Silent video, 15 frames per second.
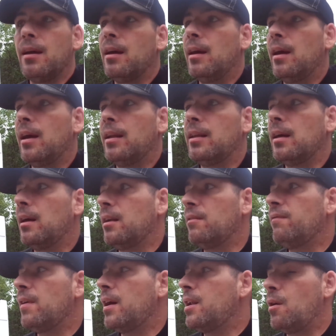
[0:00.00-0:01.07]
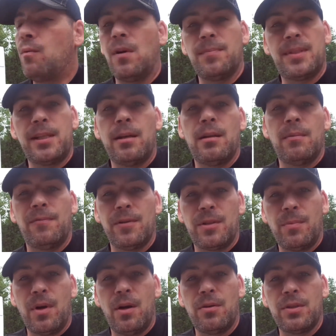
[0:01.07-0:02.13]
and uh, to find out where I'm setting up for
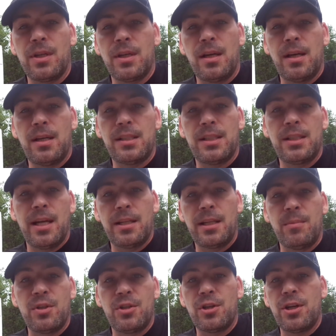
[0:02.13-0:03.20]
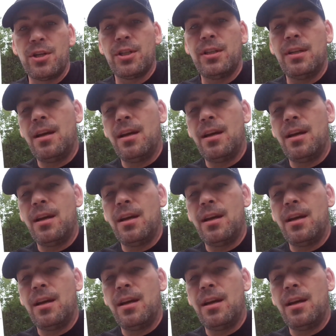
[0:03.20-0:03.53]
tomorrow's uh, snake demonstration